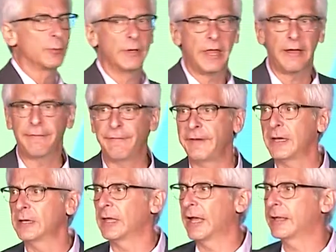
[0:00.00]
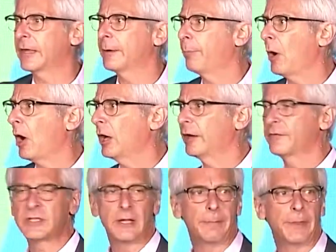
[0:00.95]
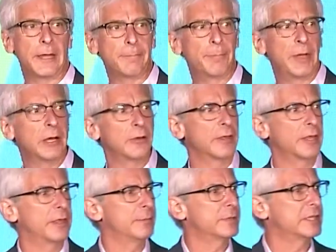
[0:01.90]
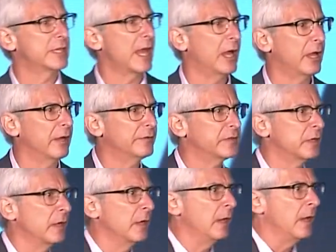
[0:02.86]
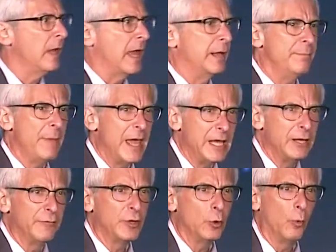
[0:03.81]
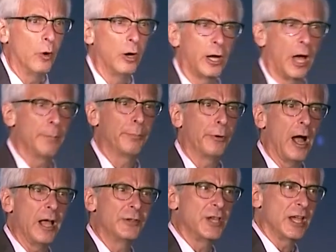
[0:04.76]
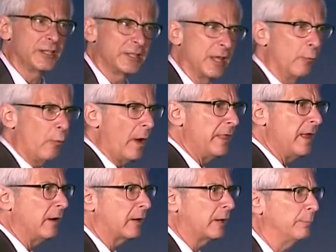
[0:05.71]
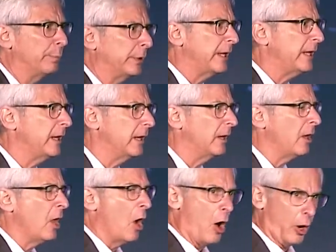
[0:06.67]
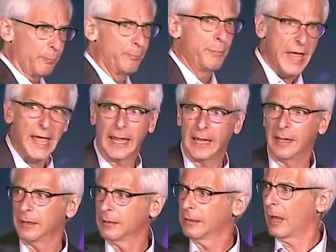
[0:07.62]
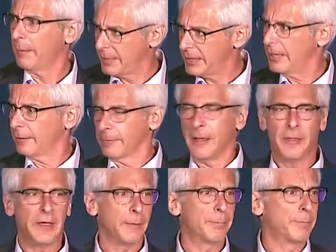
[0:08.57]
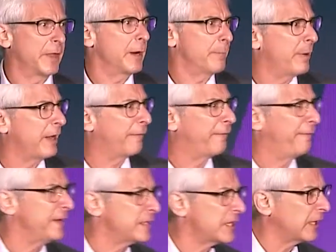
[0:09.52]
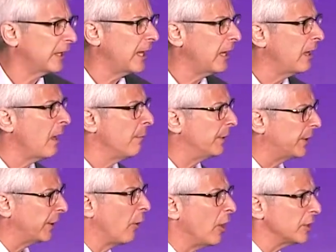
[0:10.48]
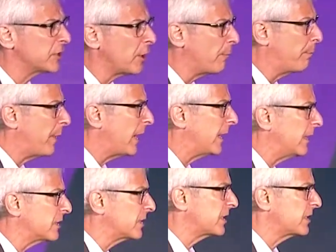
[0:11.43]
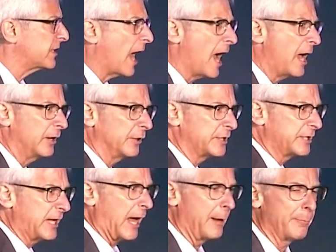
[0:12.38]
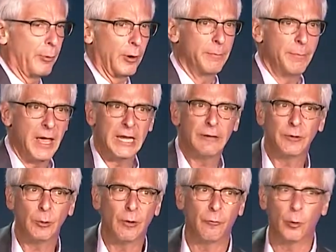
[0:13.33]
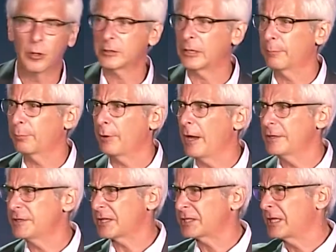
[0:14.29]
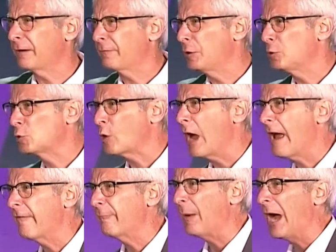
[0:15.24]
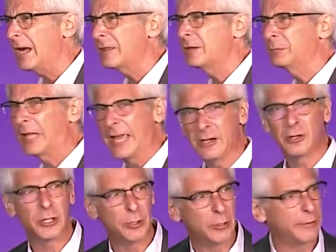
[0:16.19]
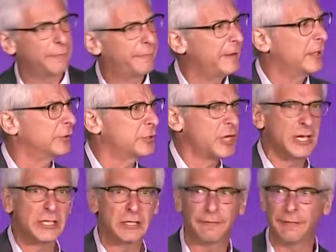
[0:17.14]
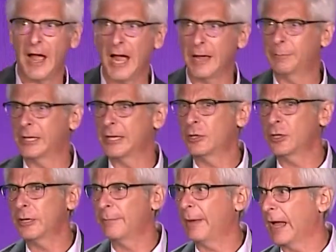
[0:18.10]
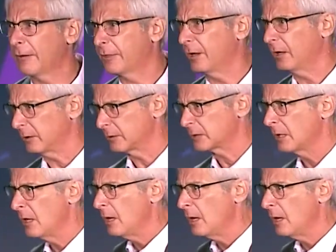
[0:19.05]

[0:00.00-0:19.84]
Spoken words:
when they feel like they're part of something bigger than themselves. And many of you work on projects that when they're completed are big. I mean, they're big physically, but they're also big in a societal standpoint. Many of you have worked on projects that if you drive by them later, you can feel justifiably good about those.